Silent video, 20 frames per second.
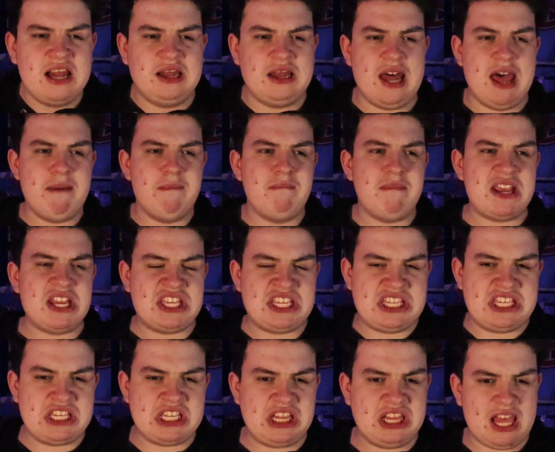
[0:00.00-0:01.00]
Let me
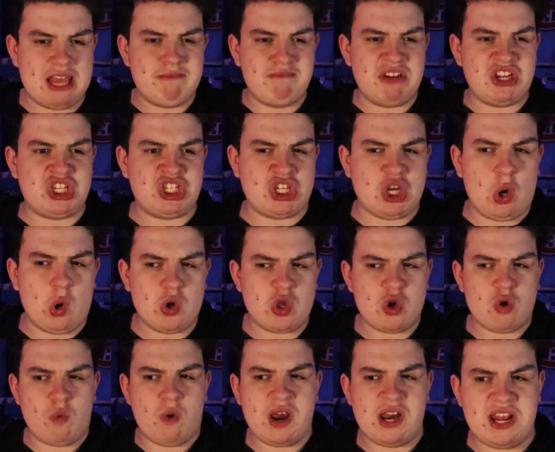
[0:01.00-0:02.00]
show
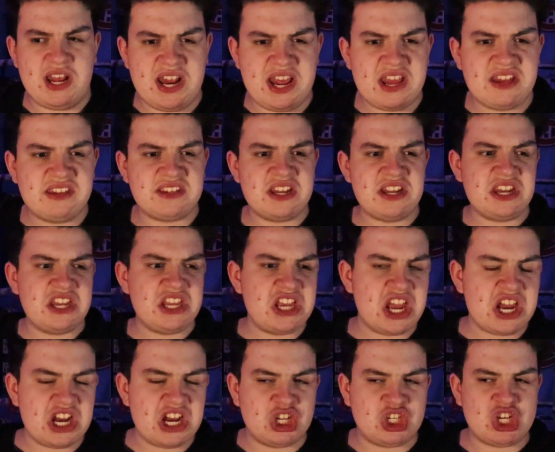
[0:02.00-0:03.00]
you what it is in
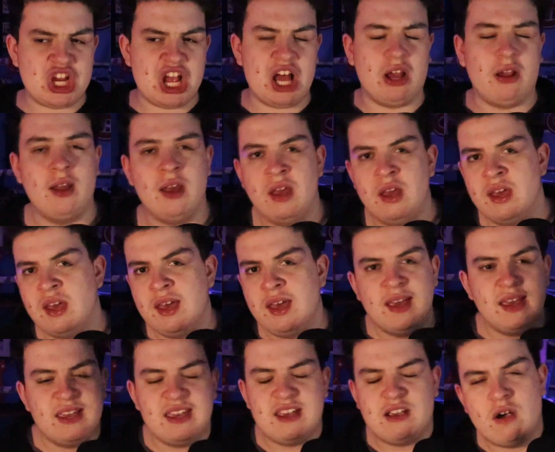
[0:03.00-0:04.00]
the NHL.
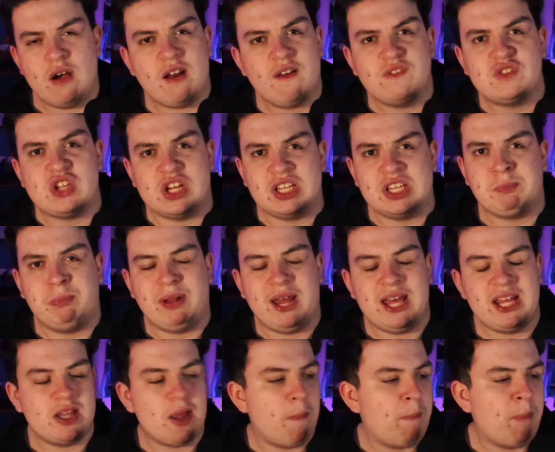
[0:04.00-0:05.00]
He could have just
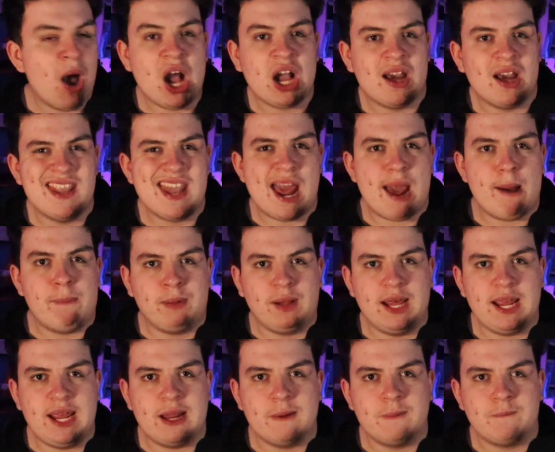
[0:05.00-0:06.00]
played the puck on that
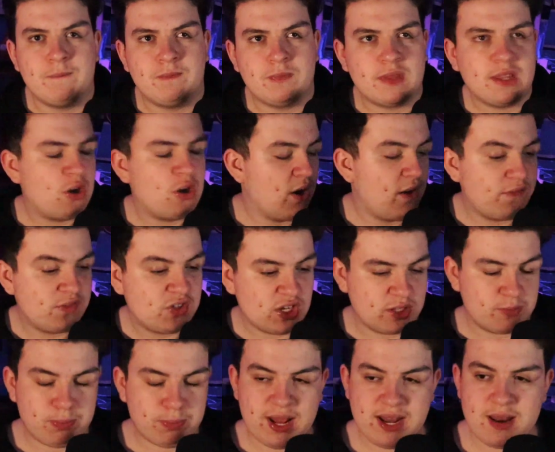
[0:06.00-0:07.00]
play. He could have
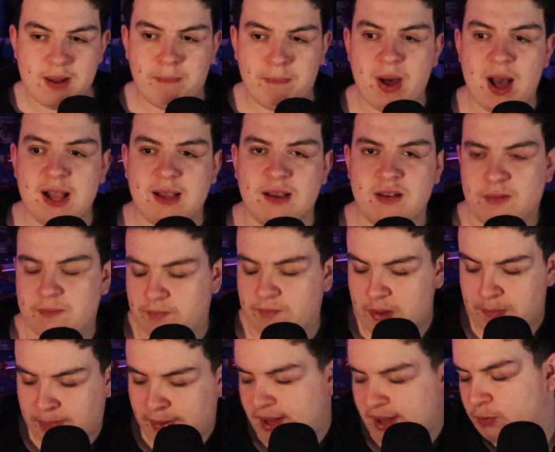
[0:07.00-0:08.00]
just played the puck.
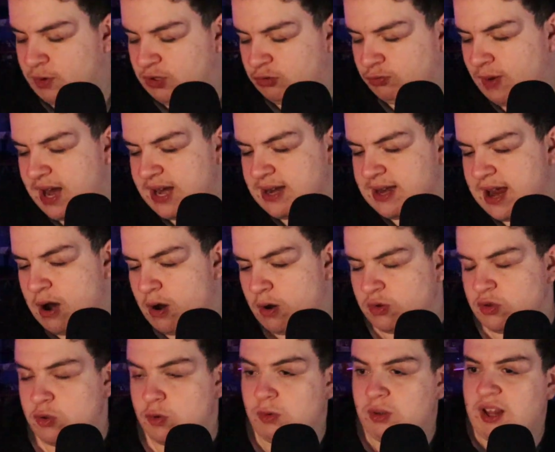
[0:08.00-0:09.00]
The puck was right
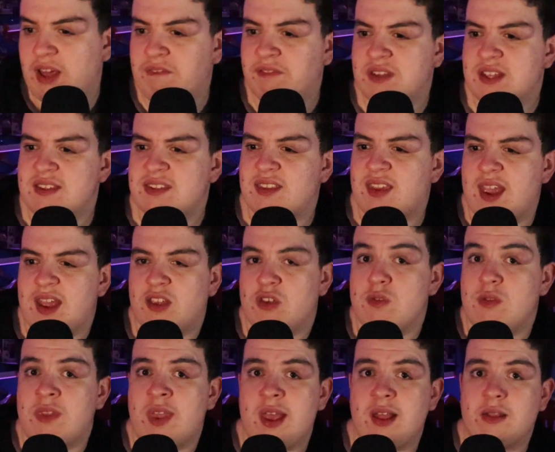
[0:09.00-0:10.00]
there. You lift the stick,
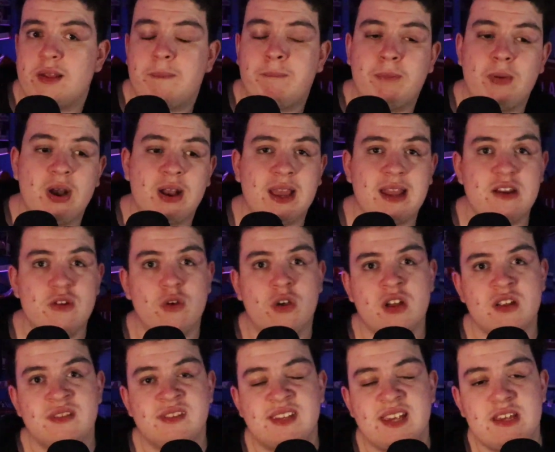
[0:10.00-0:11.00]
you take the puck, and you
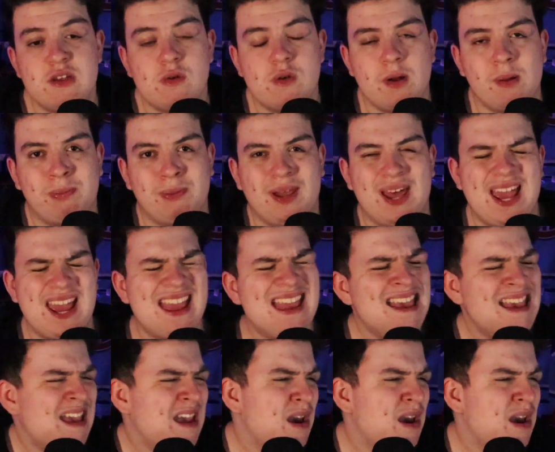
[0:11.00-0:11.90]
continue to play.